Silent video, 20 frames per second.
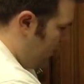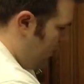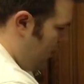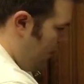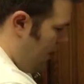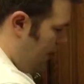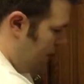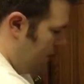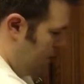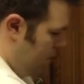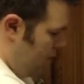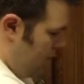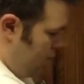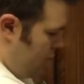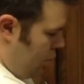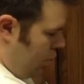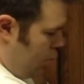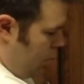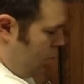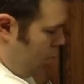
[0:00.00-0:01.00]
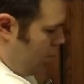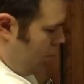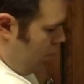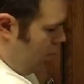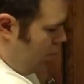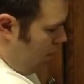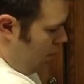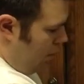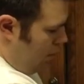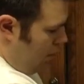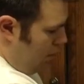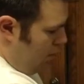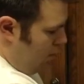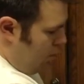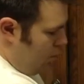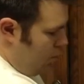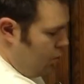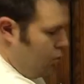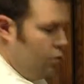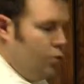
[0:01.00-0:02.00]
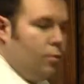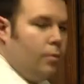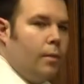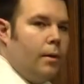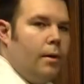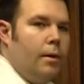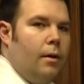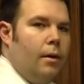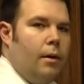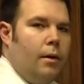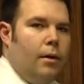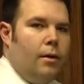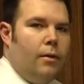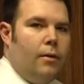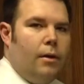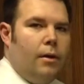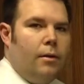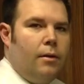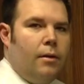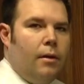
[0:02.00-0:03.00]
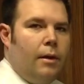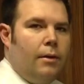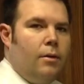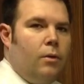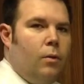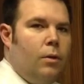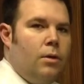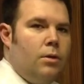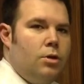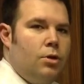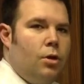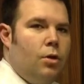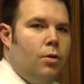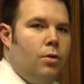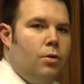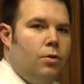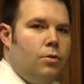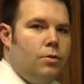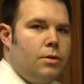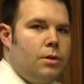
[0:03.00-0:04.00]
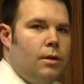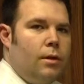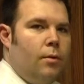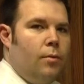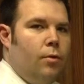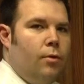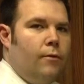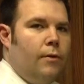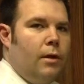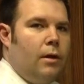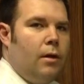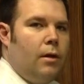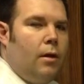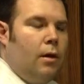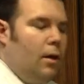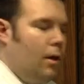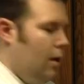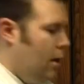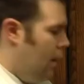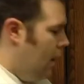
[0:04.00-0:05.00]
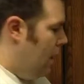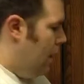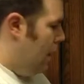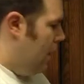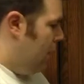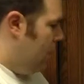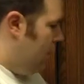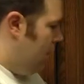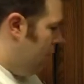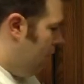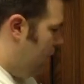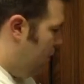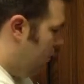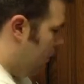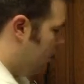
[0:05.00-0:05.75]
it has a shorter tube than like the one Joe used in the movie. And you can